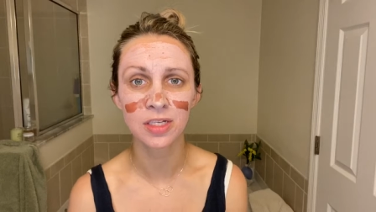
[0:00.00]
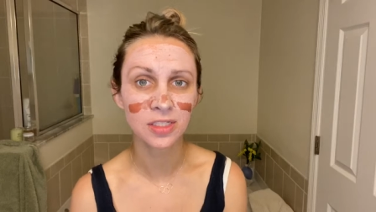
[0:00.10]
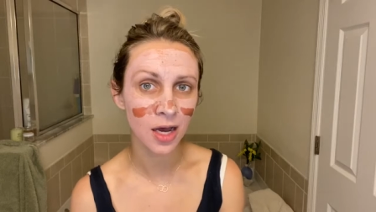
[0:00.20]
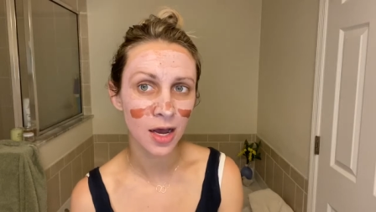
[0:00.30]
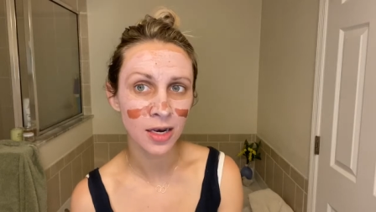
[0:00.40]

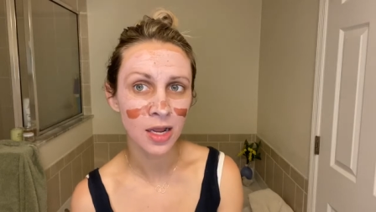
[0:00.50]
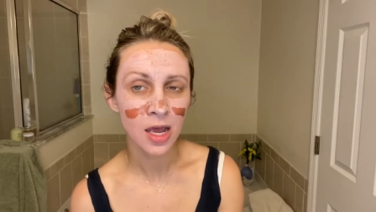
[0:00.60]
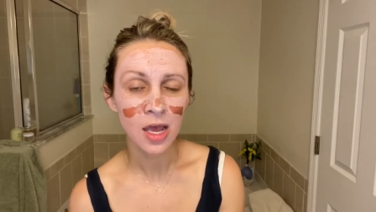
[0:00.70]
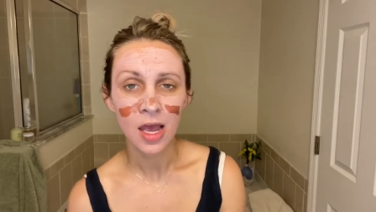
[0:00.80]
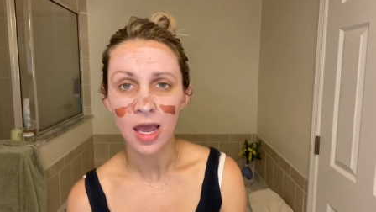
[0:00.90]
sun
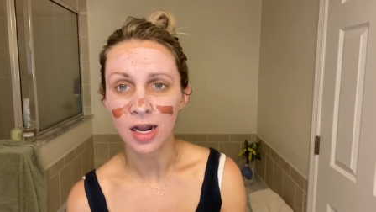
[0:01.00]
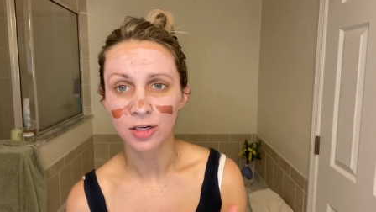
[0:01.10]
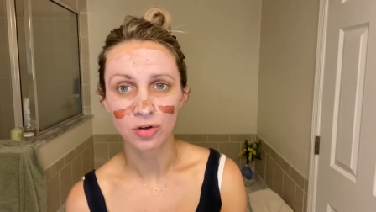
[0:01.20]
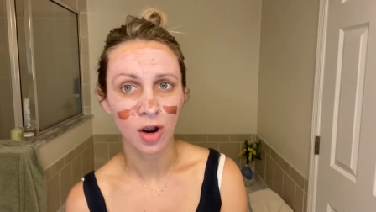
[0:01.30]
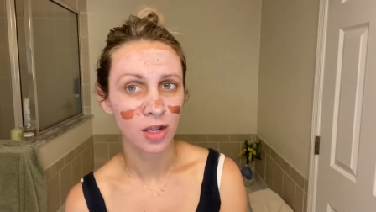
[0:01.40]
and I
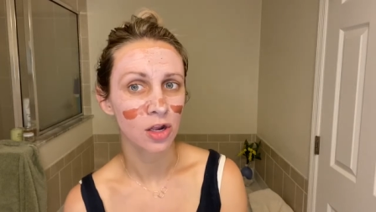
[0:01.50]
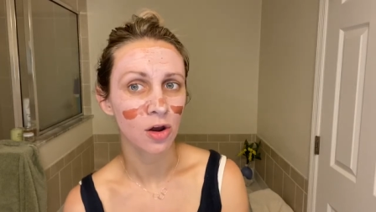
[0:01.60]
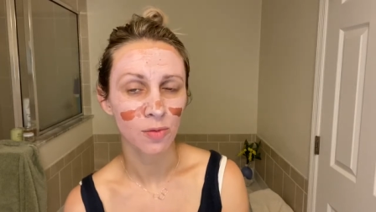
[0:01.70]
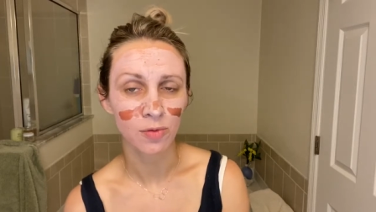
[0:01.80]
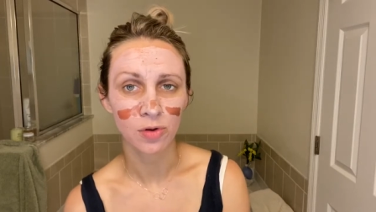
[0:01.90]
try, you
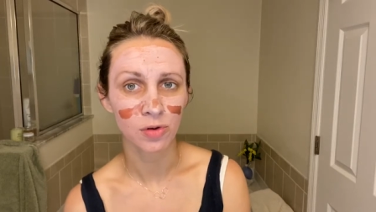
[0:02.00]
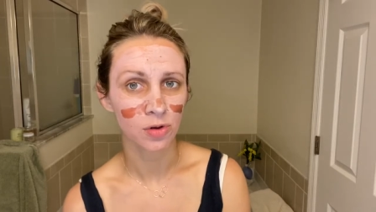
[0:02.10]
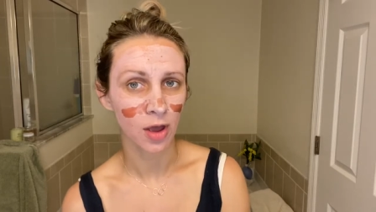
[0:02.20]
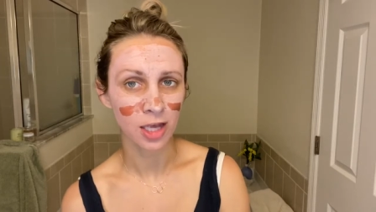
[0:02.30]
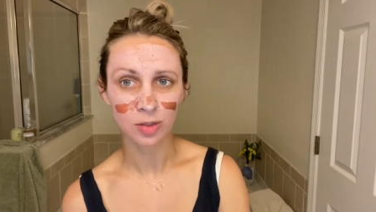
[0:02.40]
know,
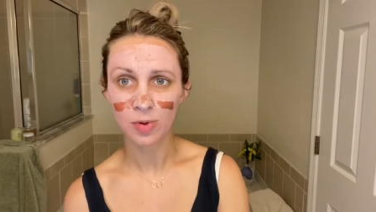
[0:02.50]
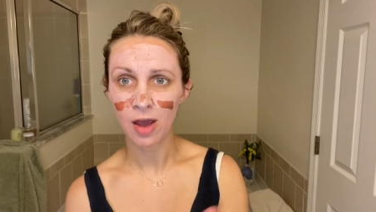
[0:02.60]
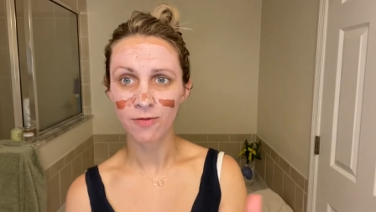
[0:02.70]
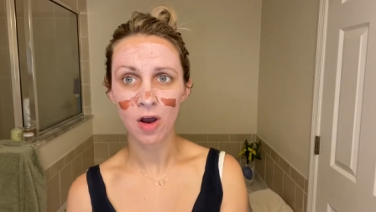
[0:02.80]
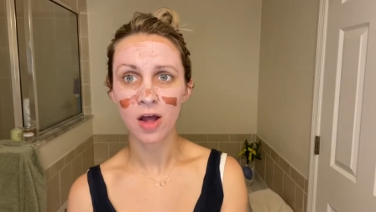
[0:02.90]

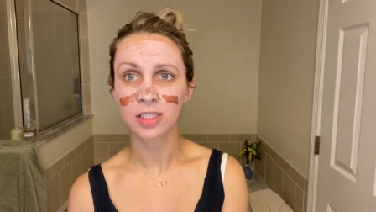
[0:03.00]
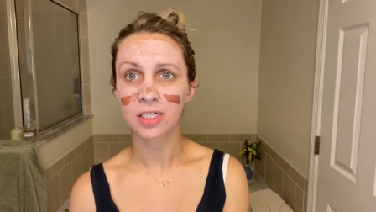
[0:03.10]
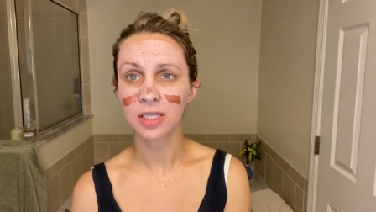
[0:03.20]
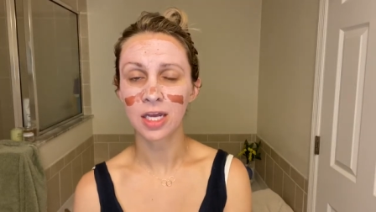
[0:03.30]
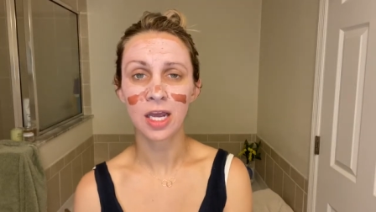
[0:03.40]
SPF
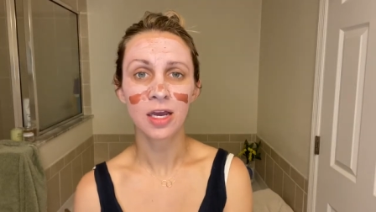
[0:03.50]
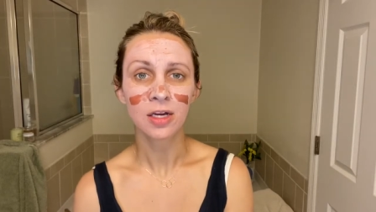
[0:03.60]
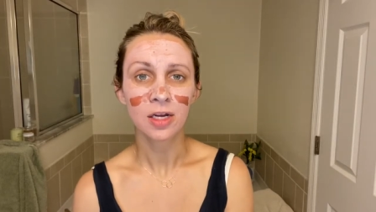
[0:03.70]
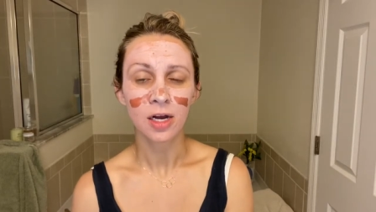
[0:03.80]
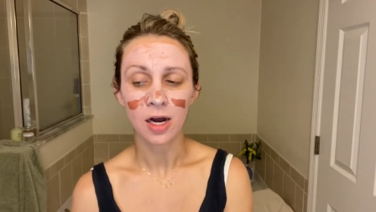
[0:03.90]
constantly.
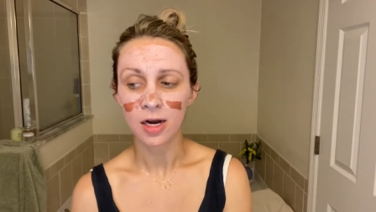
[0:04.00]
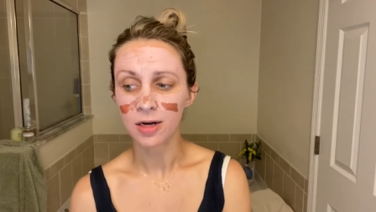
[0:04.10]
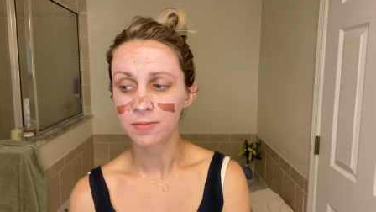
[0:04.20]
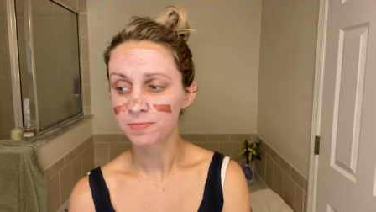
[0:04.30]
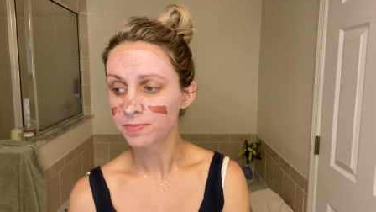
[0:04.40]

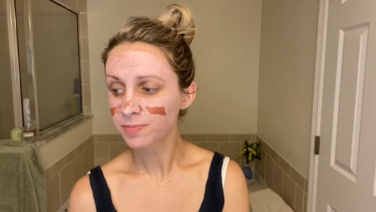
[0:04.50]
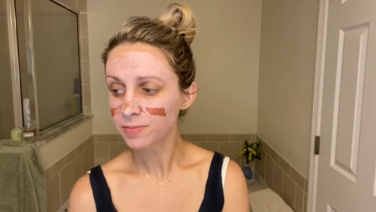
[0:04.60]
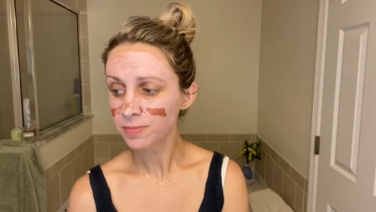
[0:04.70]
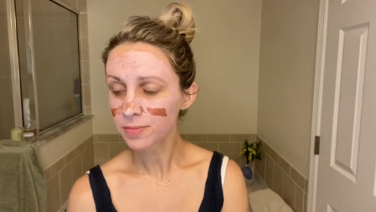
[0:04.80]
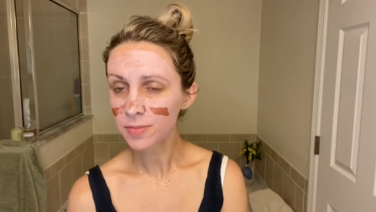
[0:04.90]

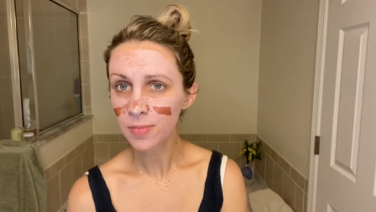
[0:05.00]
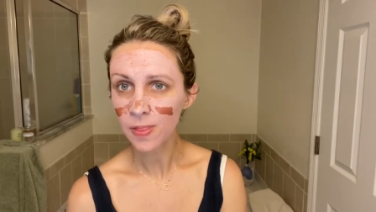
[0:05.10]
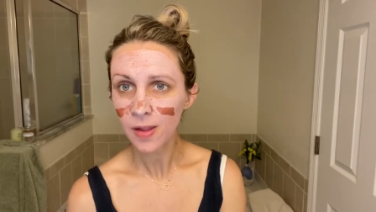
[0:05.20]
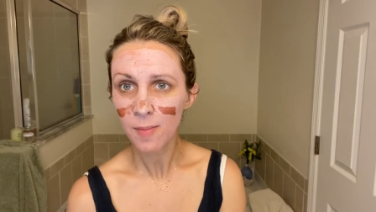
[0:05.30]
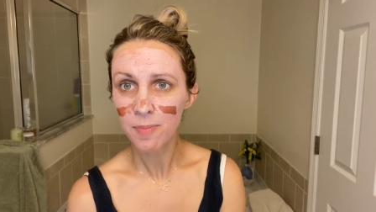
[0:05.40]

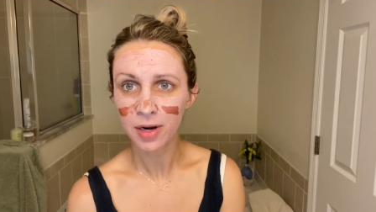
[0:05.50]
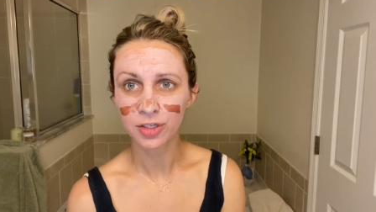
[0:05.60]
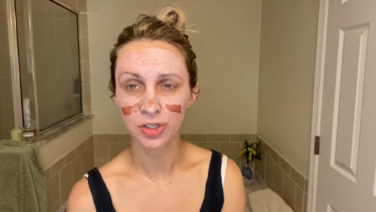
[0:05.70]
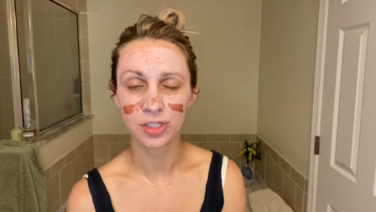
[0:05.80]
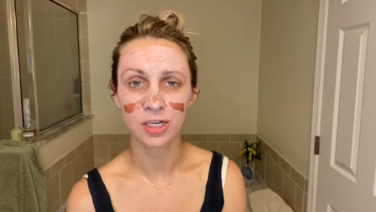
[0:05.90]
But
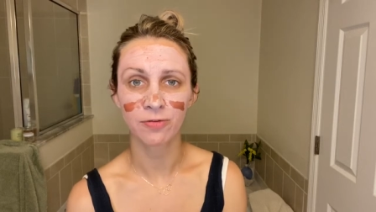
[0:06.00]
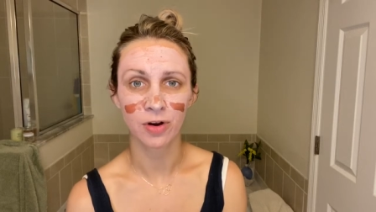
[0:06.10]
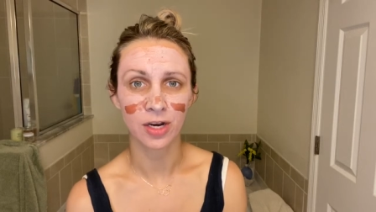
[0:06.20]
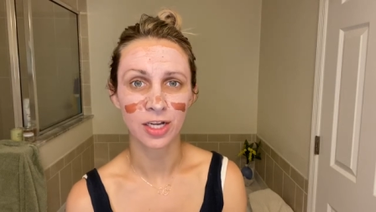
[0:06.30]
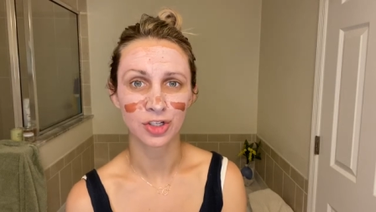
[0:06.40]
it's just
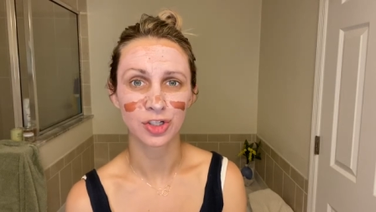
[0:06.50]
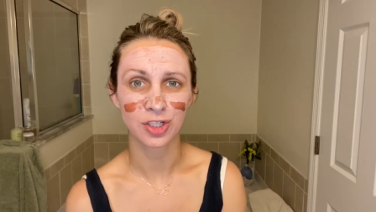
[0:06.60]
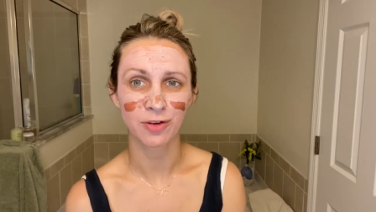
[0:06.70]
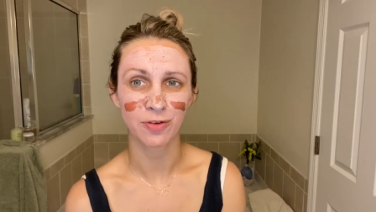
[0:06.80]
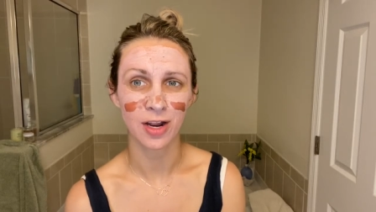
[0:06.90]
different. It's just
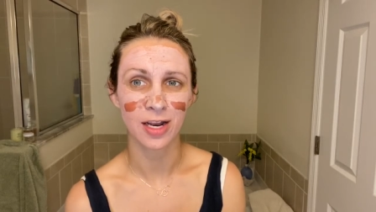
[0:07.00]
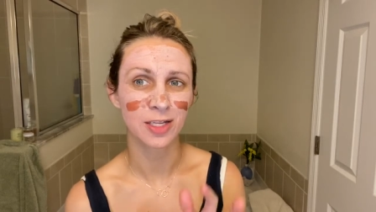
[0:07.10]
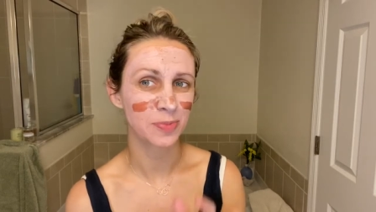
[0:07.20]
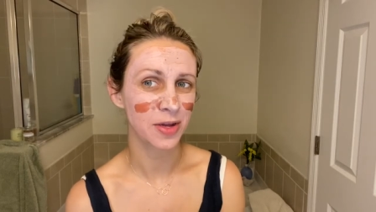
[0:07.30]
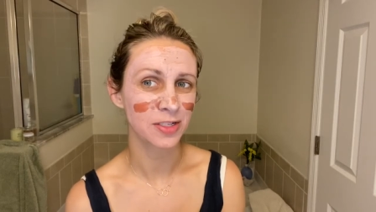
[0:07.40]
different. And
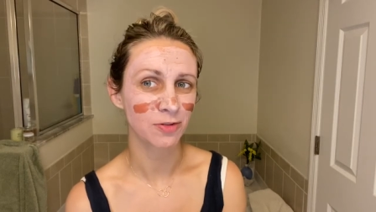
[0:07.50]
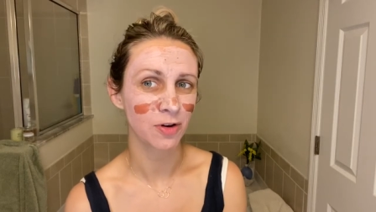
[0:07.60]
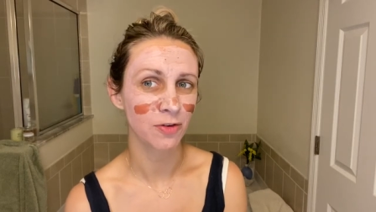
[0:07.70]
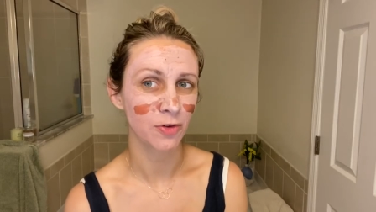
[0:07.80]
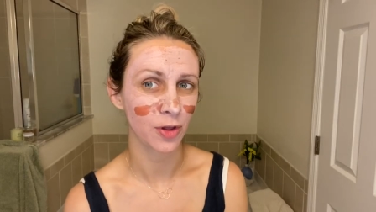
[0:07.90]
it's been
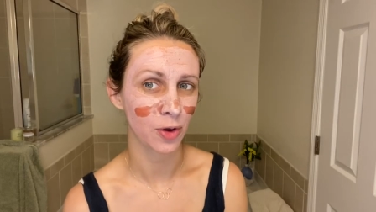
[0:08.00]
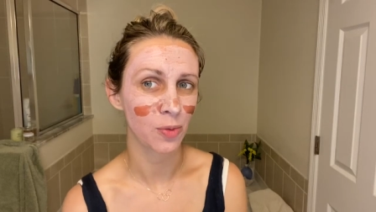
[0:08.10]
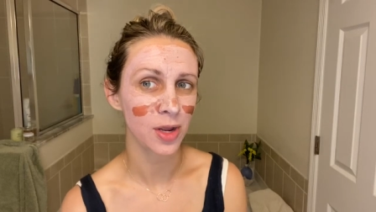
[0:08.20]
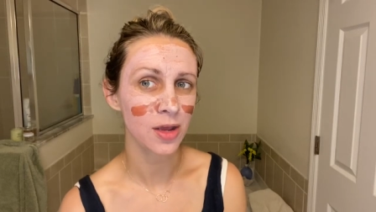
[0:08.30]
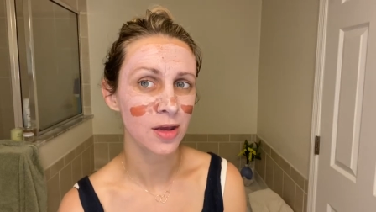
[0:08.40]
different for like a
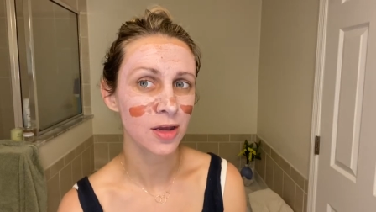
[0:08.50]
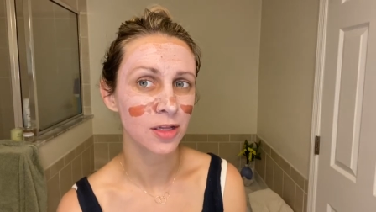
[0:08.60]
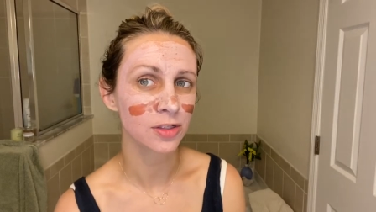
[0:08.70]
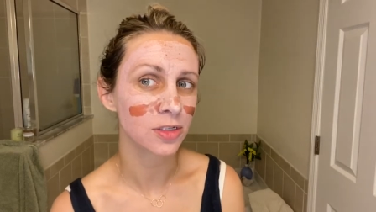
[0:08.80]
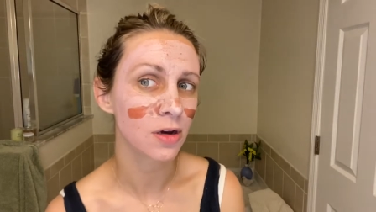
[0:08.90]
week.
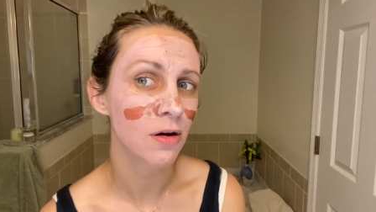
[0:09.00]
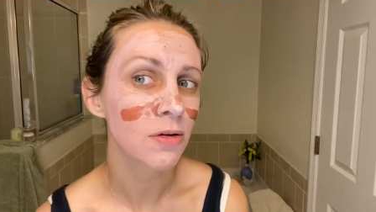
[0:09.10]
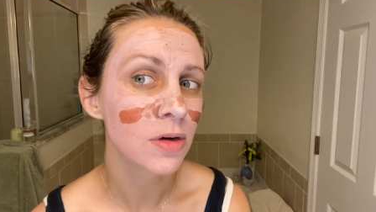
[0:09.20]
And so